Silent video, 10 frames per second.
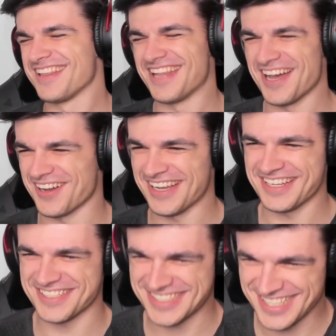no, oh, no
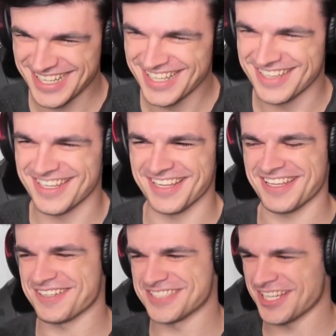was, nothing, nothing. No, yeah,
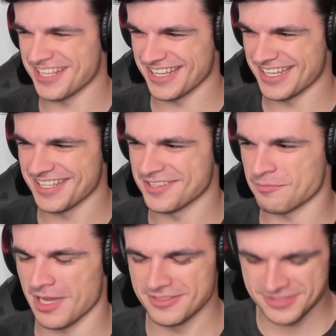it was nothing. all. It,
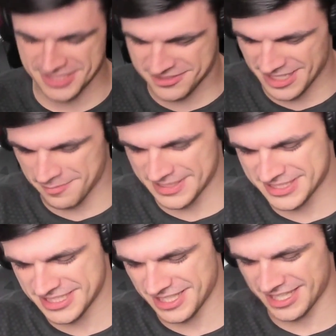Punz was just trying to be
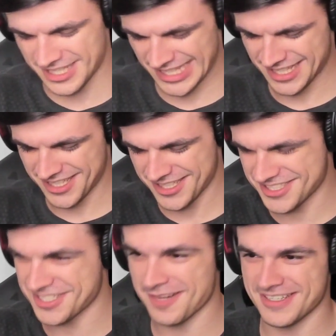silly. He was
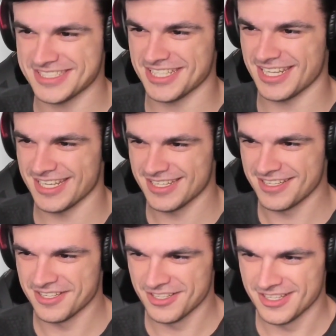just yeah, trying just to be silly. To,
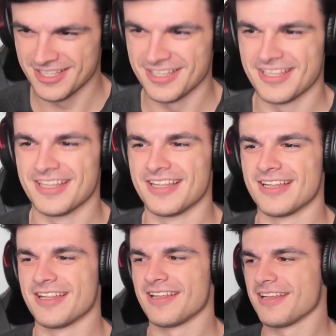like, I, I wanted to have like a
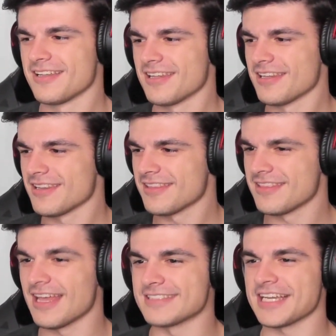nice, like.
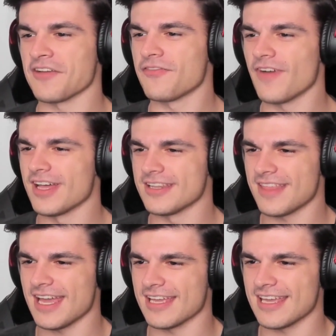That's like, like a, a fun troll,
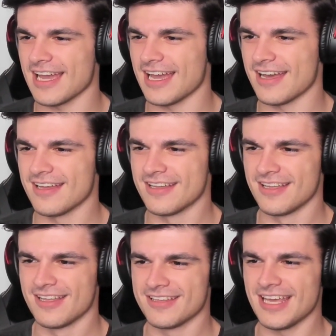thing. A troll yeah. story, like a
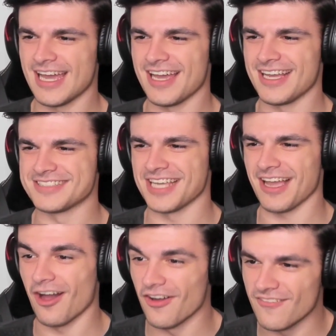troll yeah, story. Yeah, it's
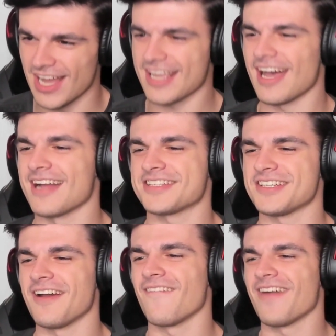like, oh story. my like, gosh,
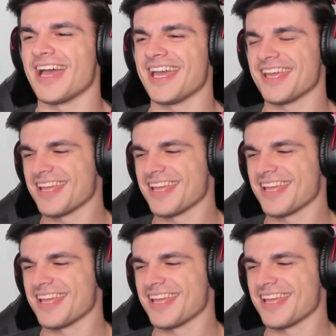no way.